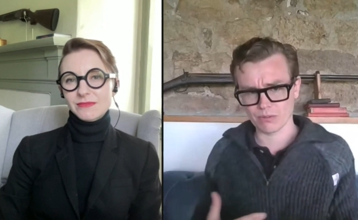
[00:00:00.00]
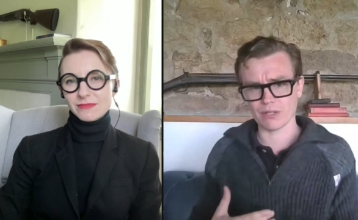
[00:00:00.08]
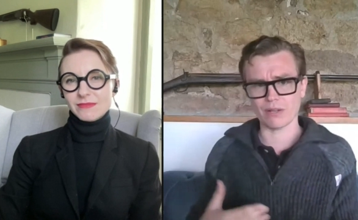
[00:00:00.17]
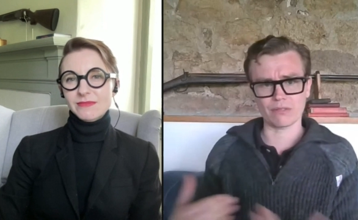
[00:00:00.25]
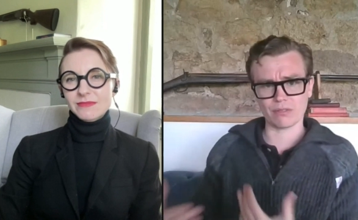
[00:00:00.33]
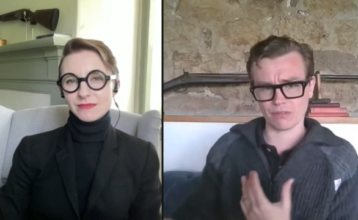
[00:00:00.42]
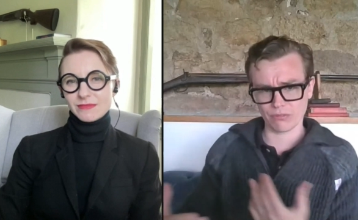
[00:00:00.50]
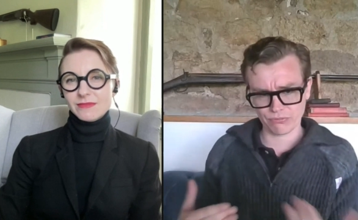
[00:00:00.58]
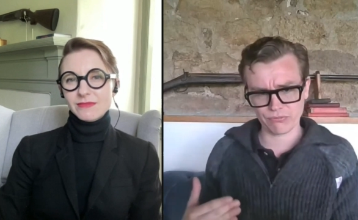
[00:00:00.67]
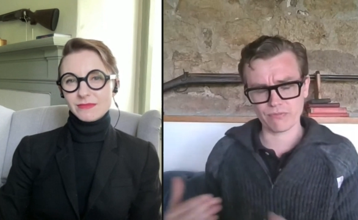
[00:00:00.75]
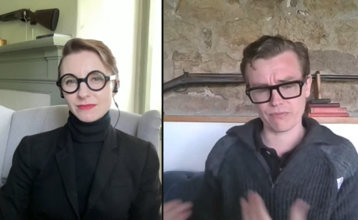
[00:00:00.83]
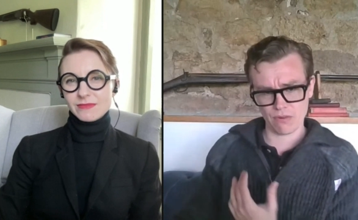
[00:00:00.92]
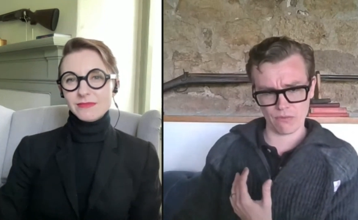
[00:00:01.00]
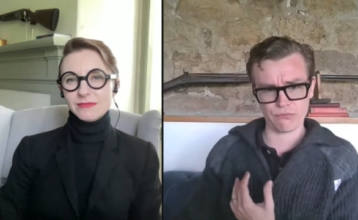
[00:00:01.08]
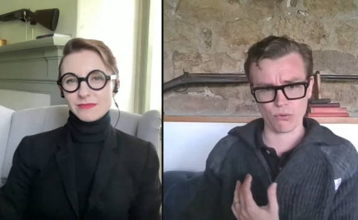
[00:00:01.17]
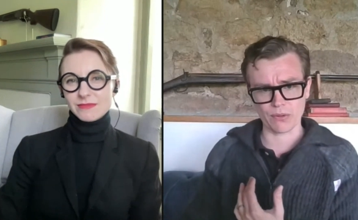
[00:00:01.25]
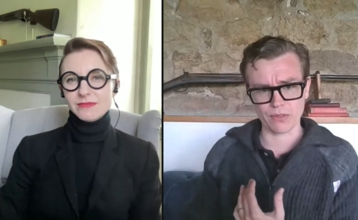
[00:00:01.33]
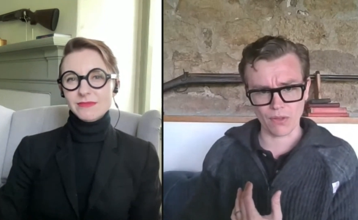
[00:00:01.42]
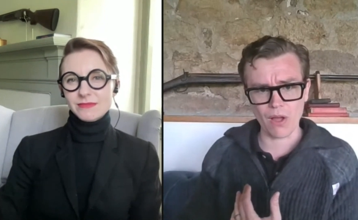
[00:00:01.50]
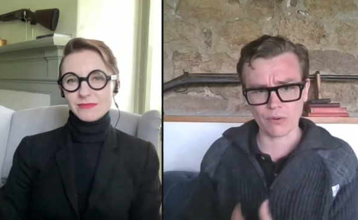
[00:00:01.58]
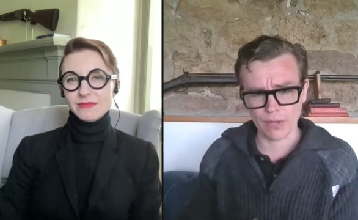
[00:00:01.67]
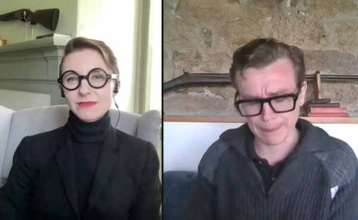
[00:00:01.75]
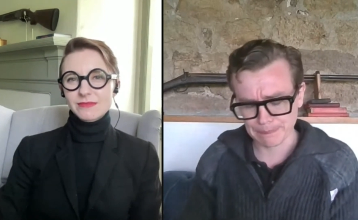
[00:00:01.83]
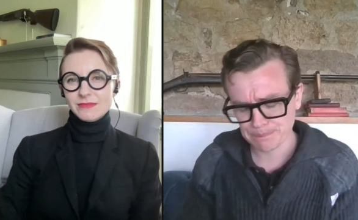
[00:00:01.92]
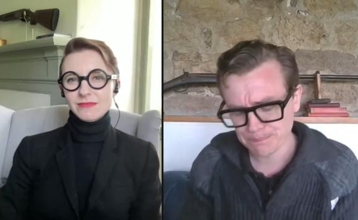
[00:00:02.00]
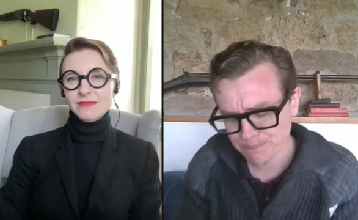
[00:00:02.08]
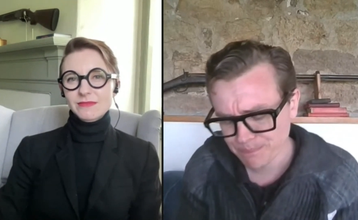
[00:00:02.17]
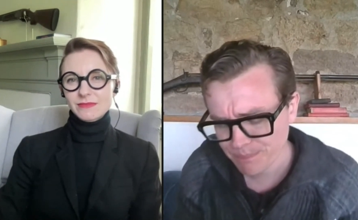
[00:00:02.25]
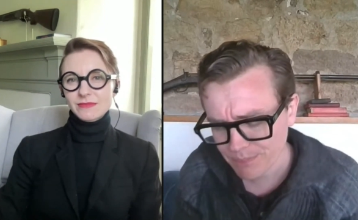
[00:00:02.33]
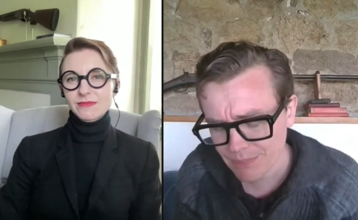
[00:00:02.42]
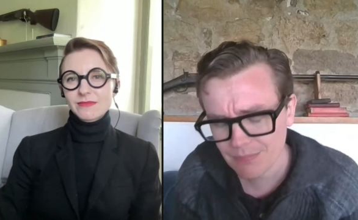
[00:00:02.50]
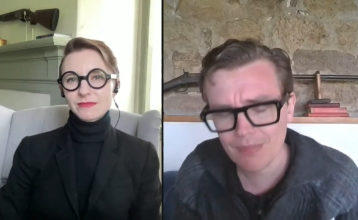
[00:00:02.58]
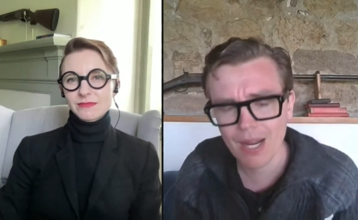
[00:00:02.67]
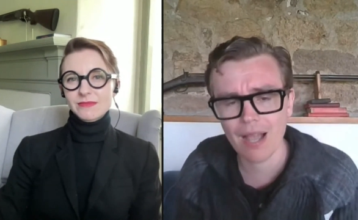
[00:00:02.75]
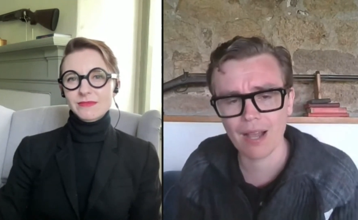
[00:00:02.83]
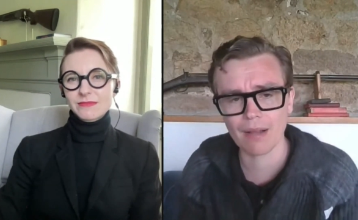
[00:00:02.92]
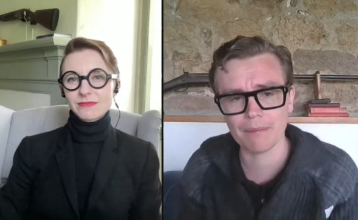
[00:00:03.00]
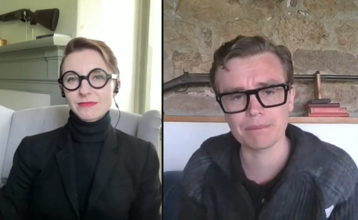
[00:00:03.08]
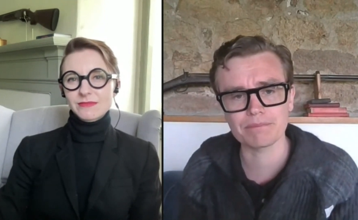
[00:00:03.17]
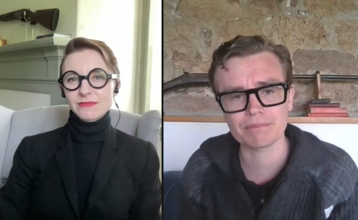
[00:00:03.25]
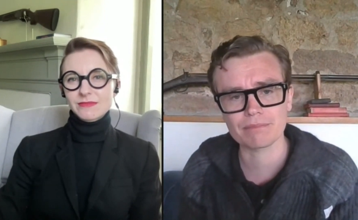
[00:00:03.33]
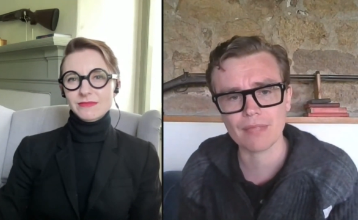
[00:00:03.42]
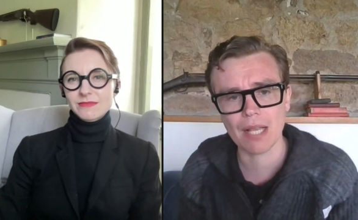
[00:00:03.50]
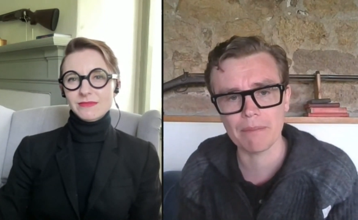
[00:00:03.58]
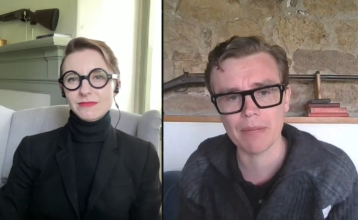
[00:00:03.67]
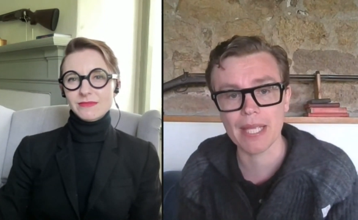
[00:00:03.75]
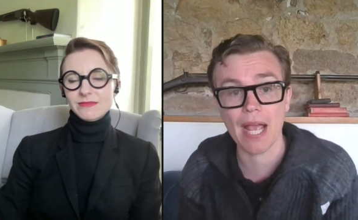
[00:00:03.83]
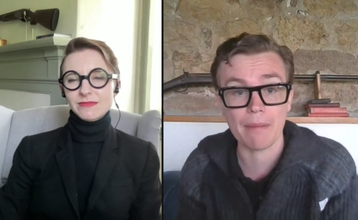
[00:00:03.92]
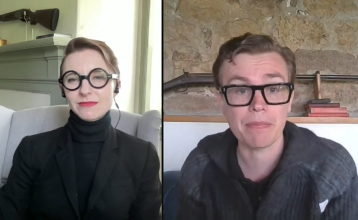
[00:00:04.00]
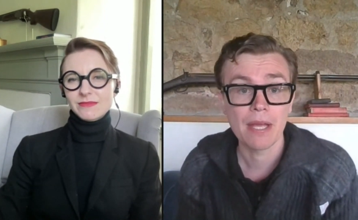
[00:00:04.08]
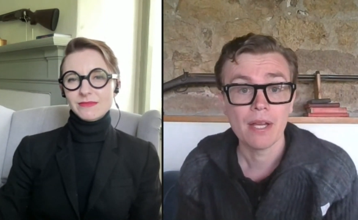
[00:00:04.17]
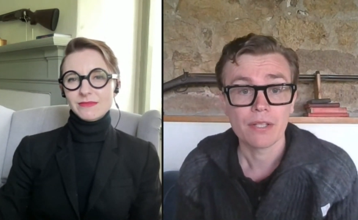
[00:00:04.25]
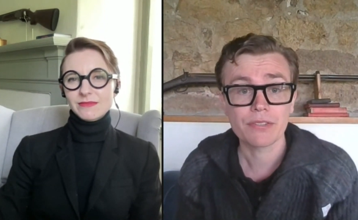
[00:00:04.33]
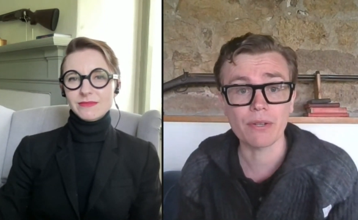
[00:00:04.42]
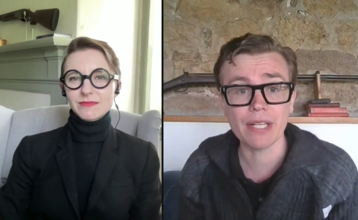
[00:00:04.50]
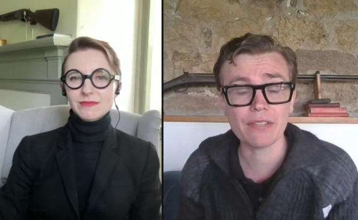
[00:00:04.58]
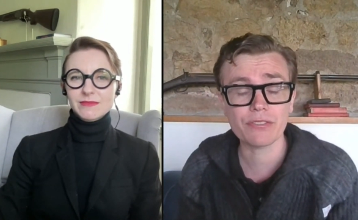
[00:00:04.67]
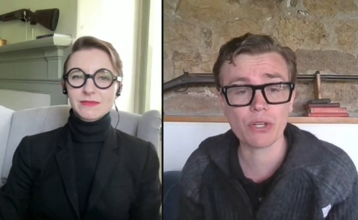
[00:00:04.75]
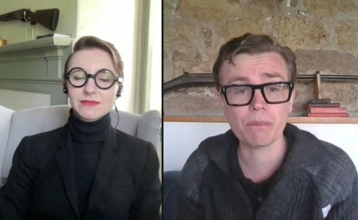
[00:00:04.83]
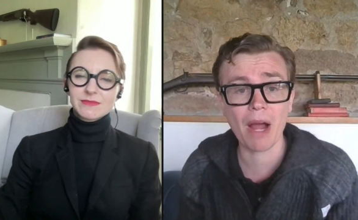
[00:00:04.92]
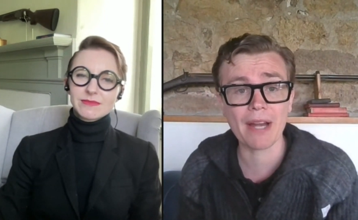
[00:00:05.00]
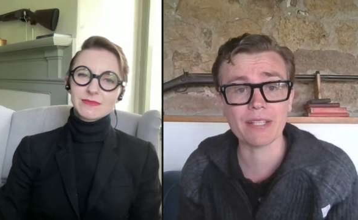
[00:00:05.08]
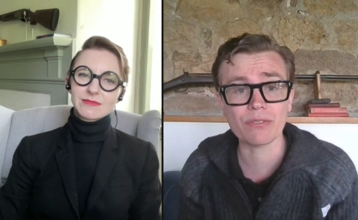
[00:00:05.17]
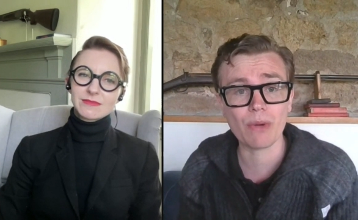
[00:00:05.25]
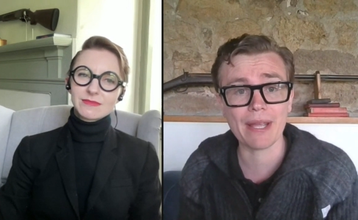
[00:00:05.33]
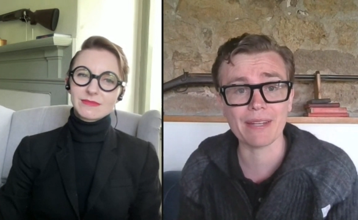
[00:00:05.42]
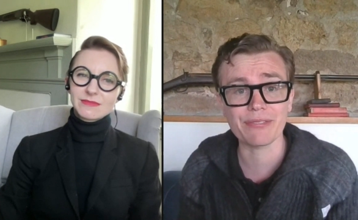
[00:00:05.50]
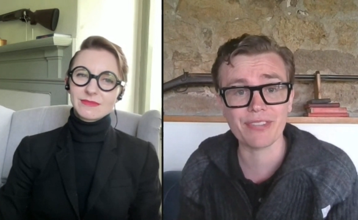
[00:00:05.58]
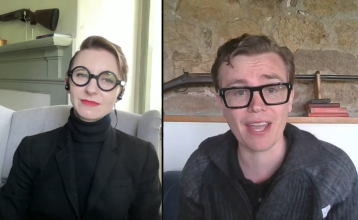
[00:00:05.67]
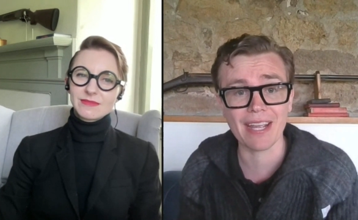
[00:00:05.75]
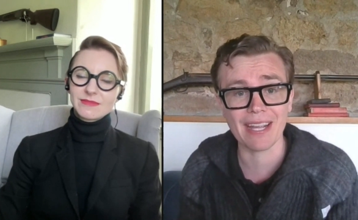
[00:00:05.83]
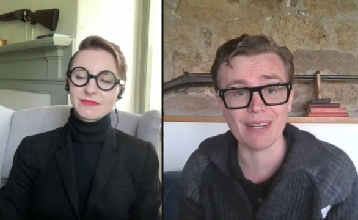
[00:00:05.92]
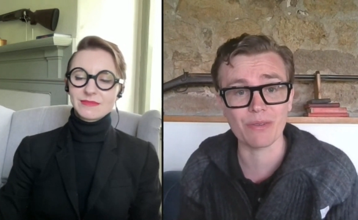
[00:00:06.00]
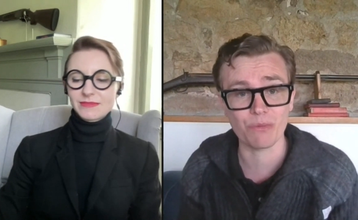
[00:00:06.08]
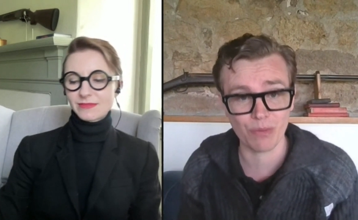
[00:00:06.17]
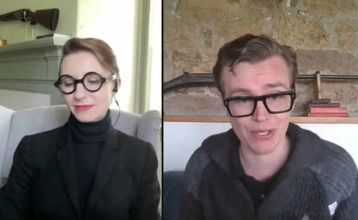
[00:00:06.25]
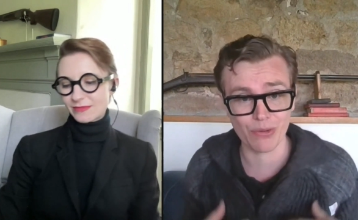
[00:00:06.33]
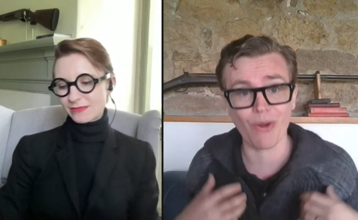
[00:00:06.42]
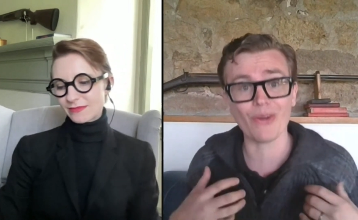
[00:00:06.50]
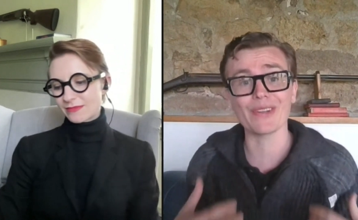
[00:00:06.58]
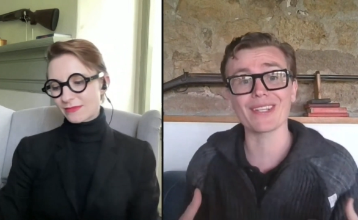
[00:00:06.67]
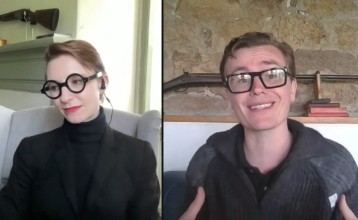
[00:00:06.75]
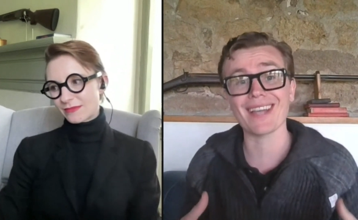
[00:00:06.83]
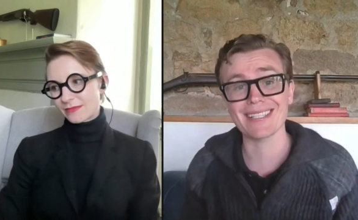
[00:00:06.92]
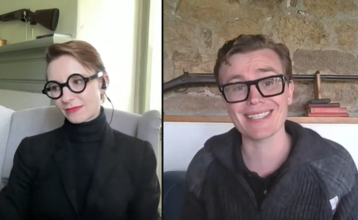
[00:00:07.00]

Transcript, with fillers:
Speaker 1: you know, for the long run. Um, but yeah, so it is your body's way of saying when you are in these high